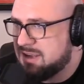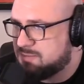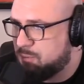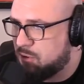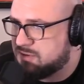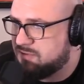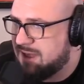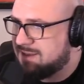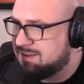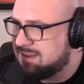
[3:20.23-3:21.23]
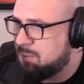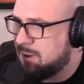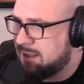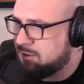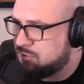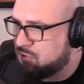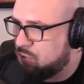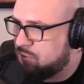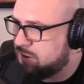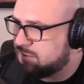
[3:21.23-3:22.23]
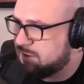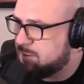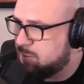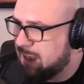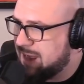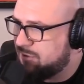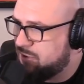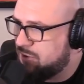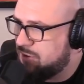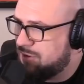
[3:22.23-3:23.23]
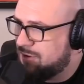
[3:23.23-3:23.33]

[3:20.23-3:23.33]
esports events that were, like, notoriously bad.